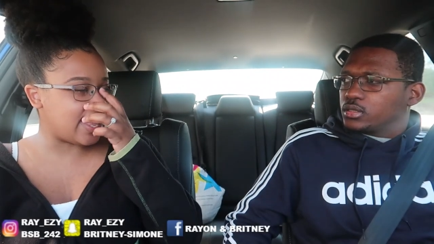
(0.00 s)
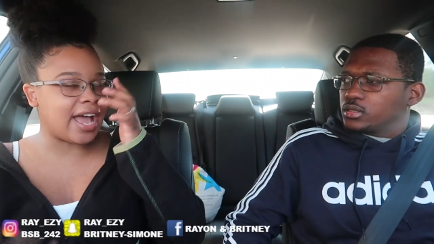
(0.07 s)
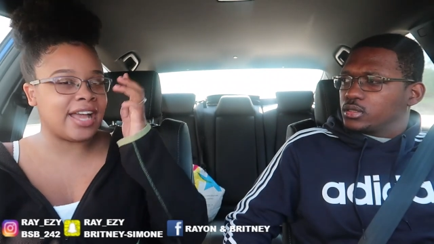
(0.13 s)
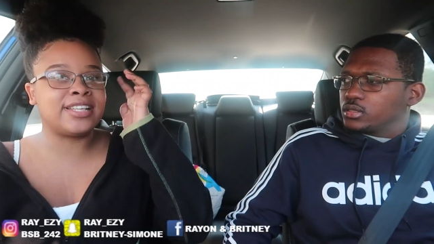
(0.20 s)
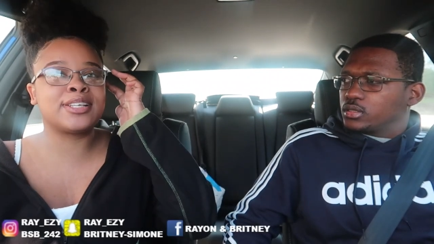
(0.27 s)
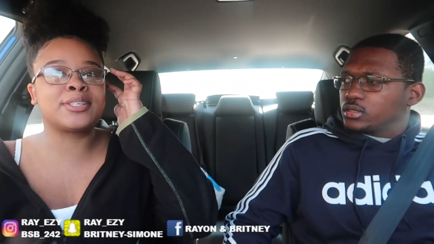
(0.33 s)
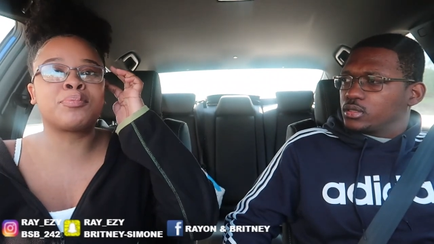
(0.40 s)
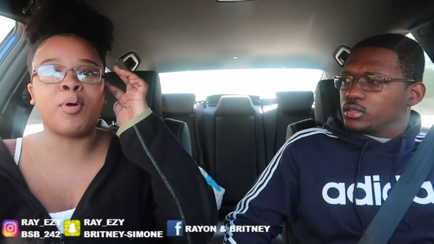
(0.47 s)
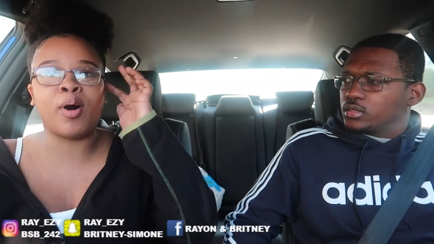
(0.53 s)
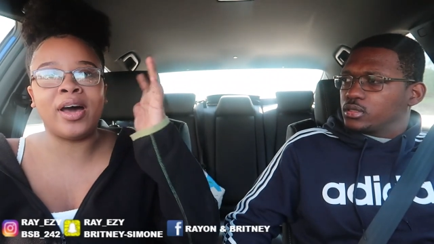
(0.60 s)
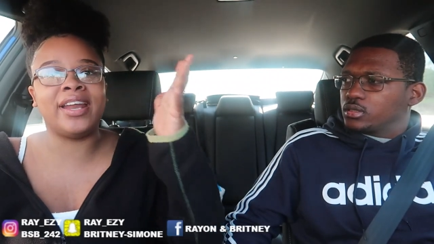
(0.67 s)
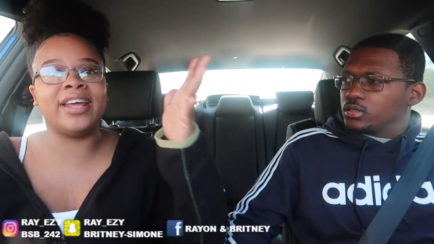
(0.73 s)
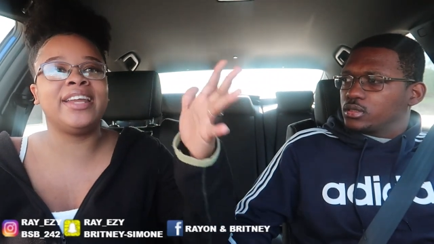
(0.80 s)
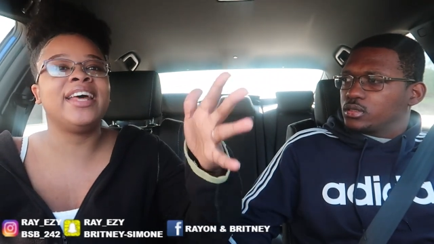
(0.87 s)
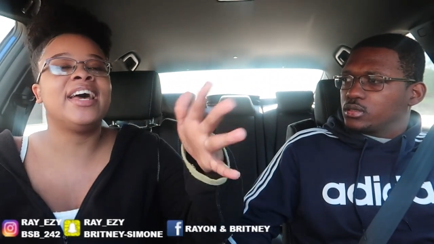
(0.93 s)
Speaker 1: I just
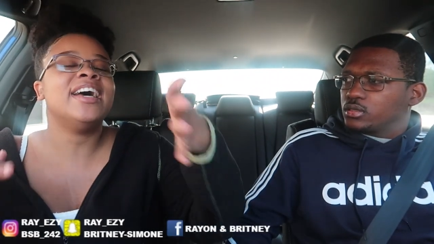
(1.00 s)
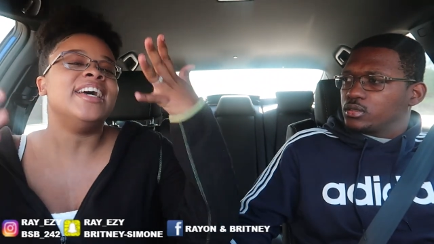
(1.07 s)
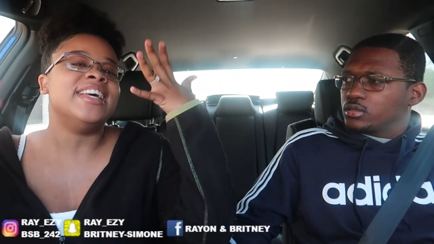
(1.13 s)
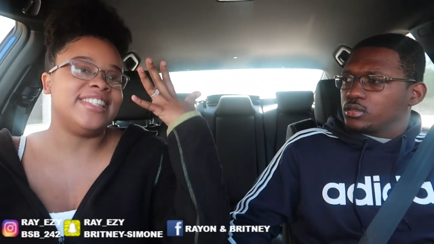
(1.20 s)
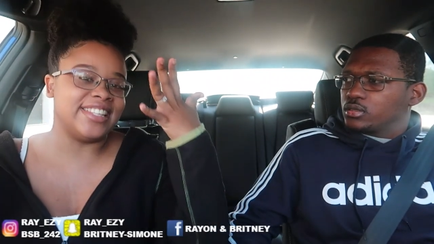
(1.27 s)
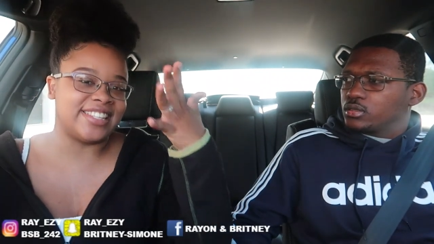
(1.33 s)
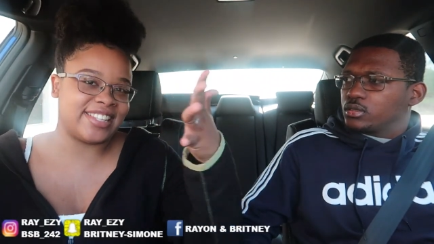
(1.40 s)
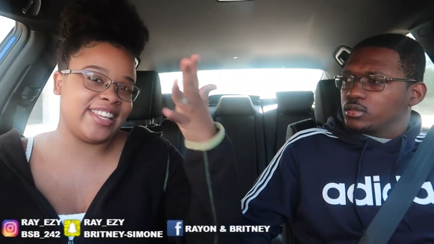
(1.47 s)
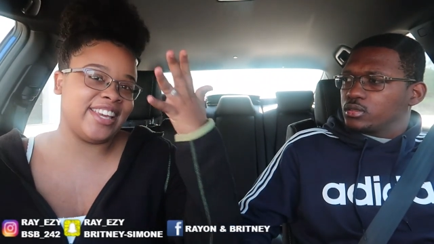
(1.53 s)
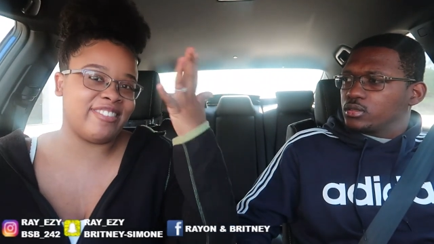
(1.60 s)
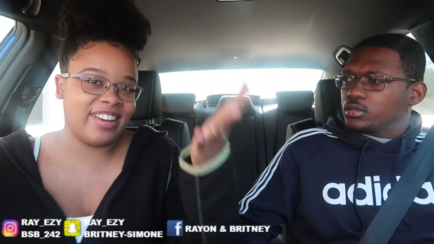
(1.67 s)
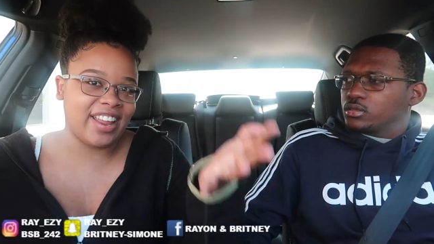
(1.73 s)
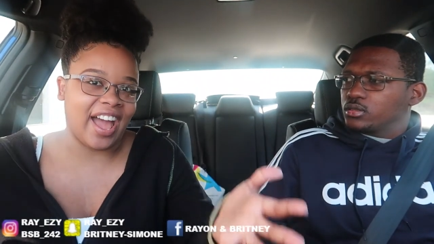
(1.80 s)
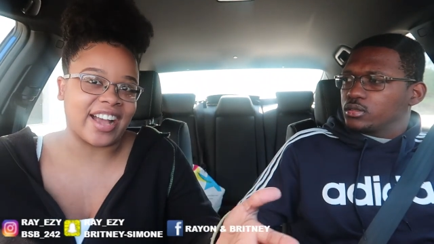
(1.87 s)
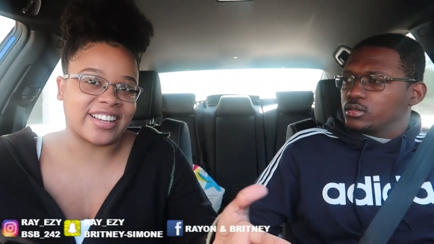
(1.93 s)
wanted to see your
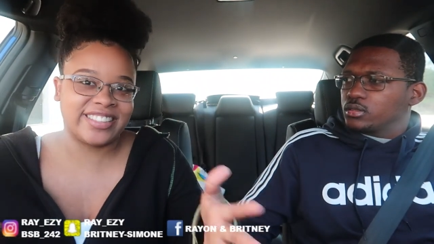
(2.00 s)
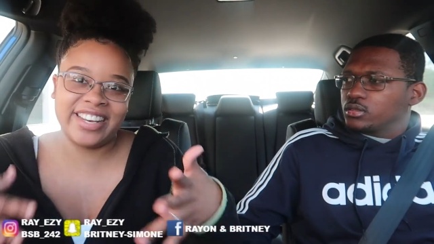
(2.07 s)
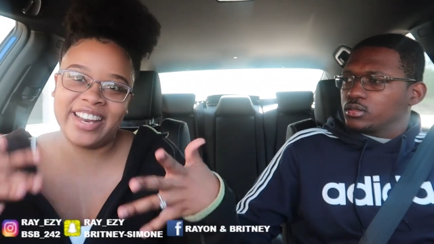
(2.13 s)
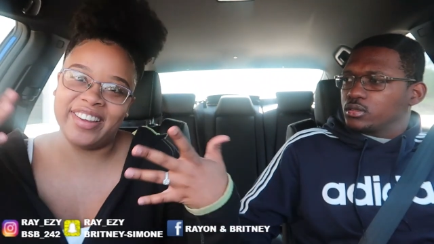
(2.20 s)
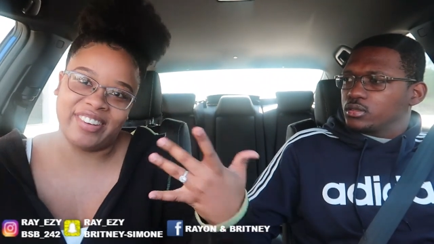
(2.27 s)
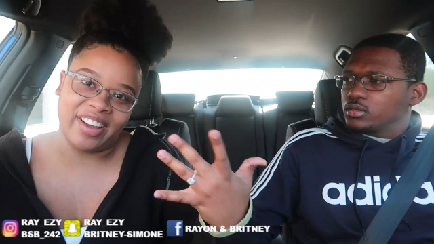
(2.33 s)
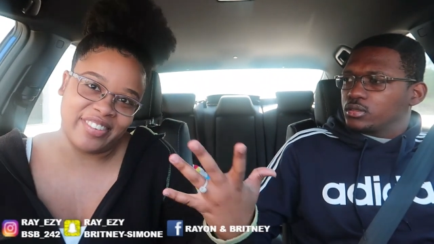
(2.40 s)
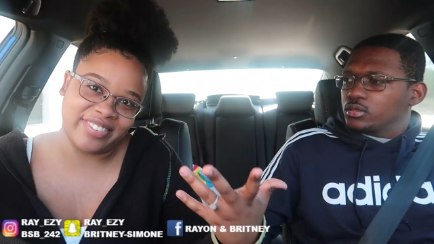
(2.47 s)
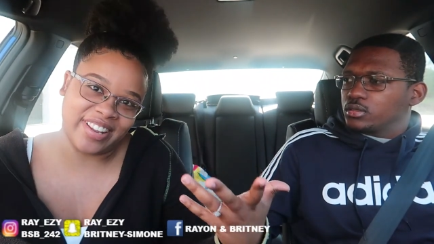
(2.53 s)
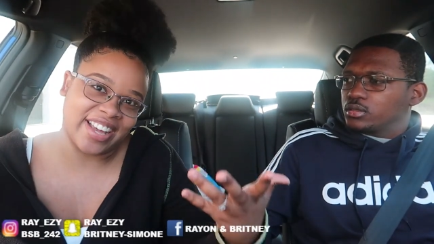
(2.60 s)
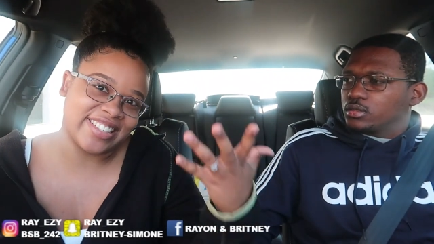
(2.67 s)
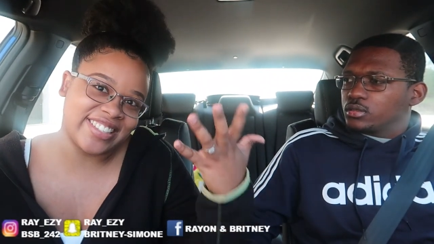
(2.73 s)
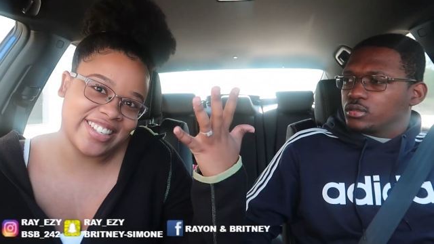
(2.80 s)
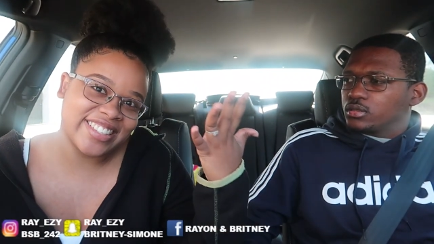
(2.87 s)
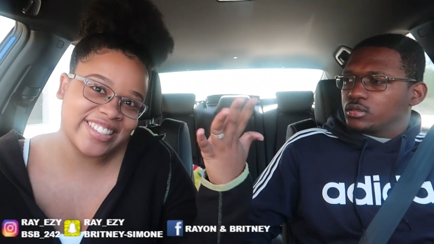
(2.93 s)
reaction if I
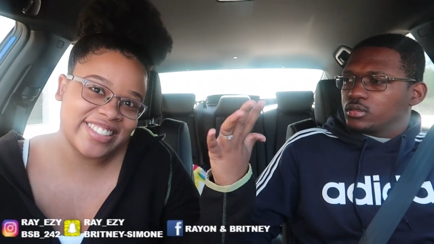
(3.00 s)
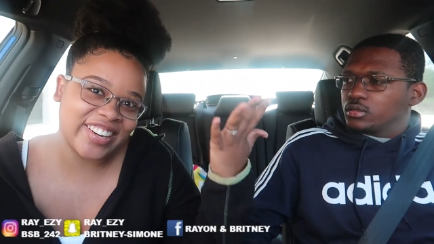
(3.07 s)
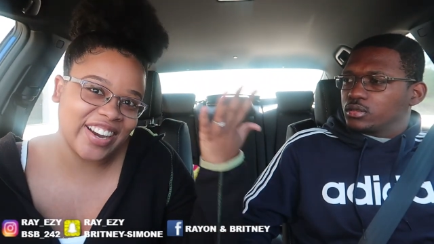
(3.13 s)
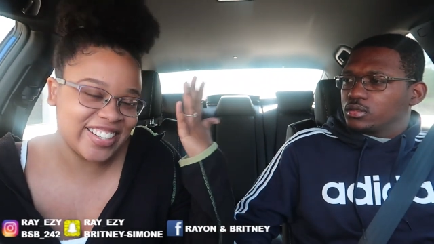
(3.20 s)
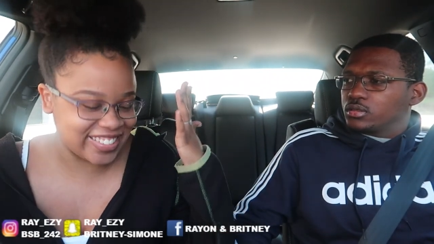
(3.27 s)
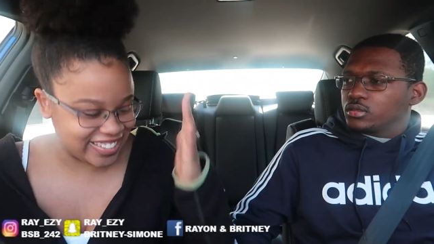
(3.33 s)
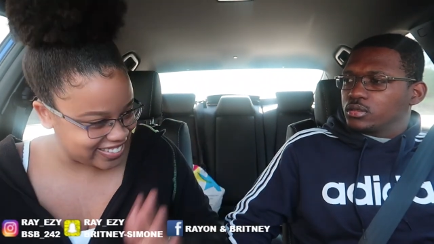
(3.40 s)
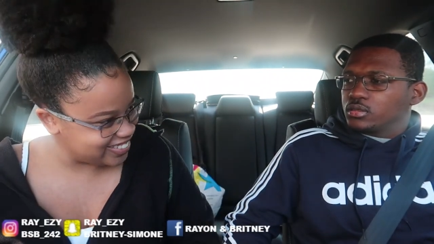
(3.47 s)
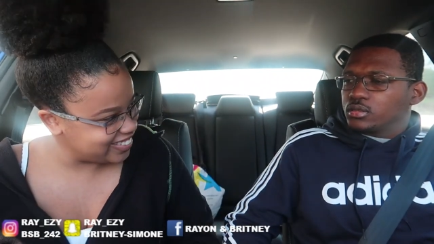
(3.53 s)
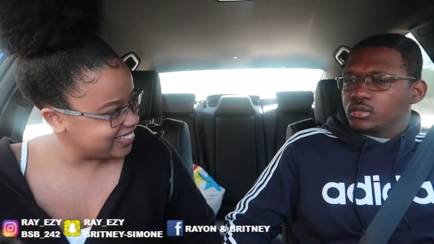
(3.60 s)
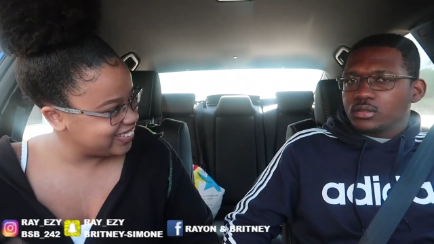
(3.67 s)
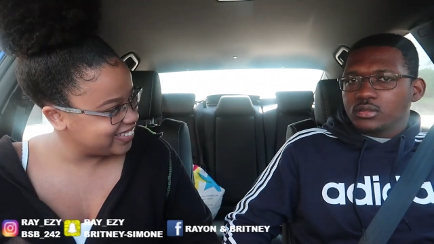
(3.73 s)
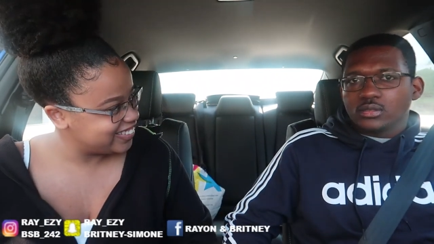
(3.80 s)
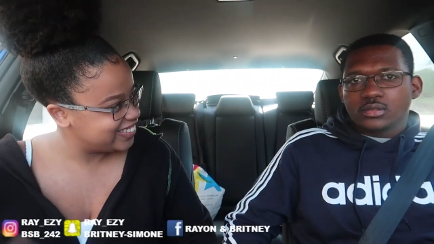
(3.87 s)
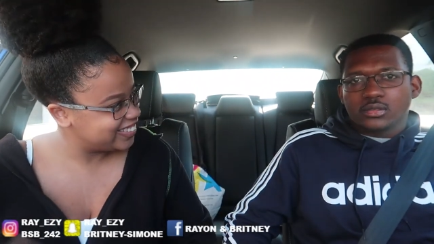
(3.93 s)
flashed strangers.
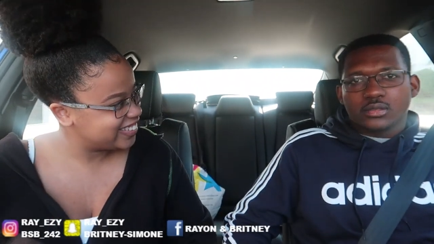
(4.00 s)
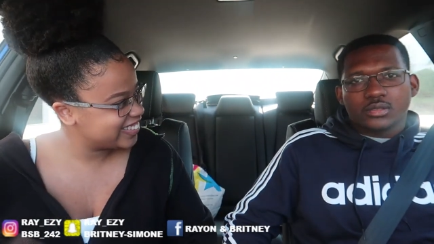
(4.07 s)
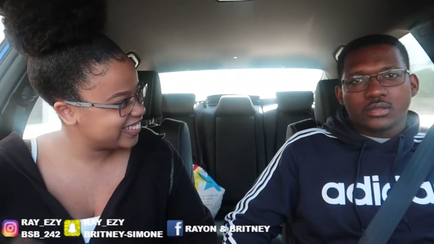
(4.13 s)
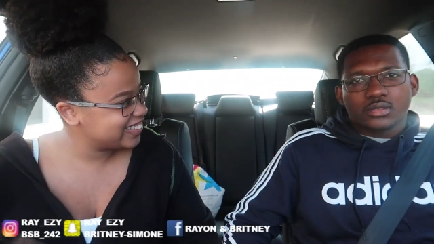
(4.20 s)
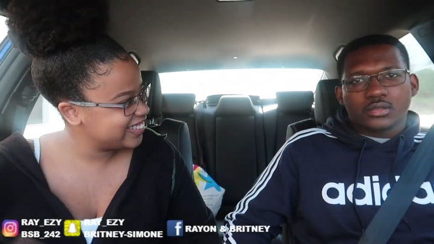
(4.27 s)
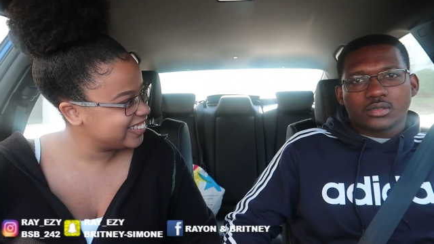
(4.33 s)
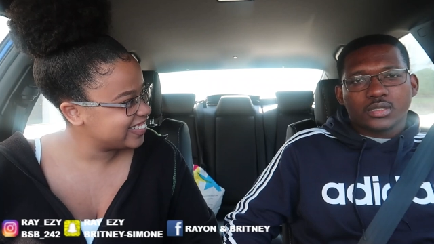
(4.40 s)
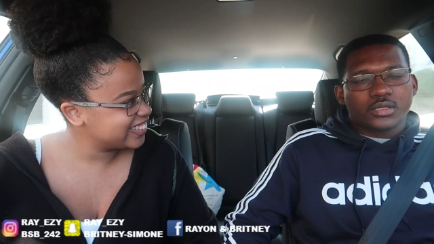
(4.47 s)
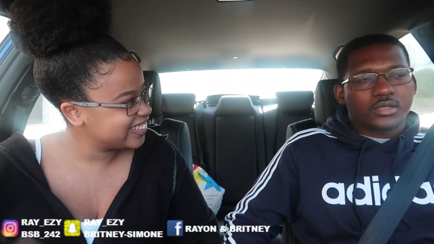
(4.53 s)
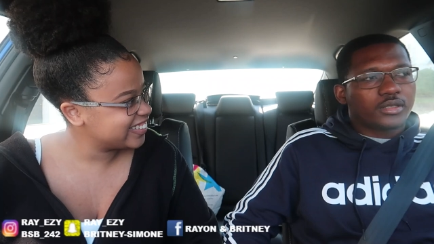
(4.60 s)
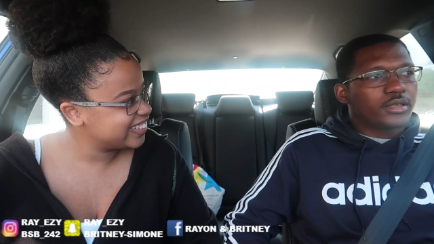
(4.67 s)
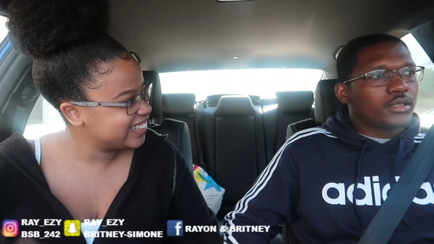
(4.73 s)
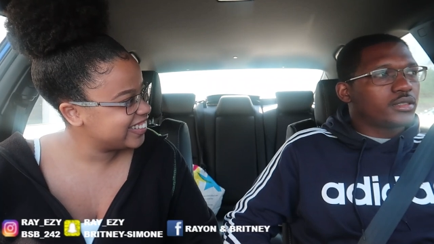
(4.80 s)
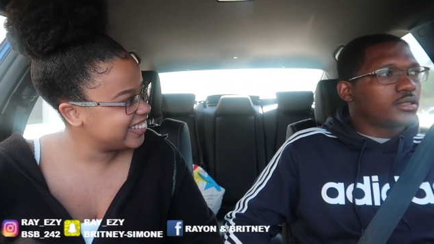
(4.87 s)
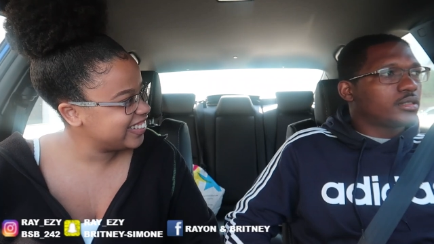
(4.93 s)
That's
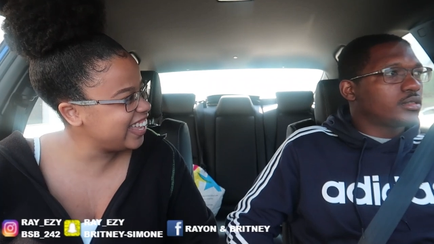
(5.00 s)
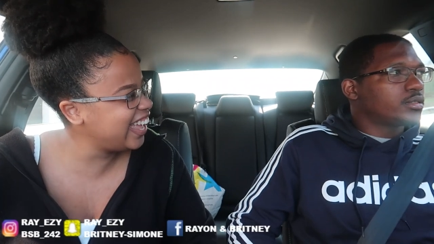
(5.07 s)
crazy.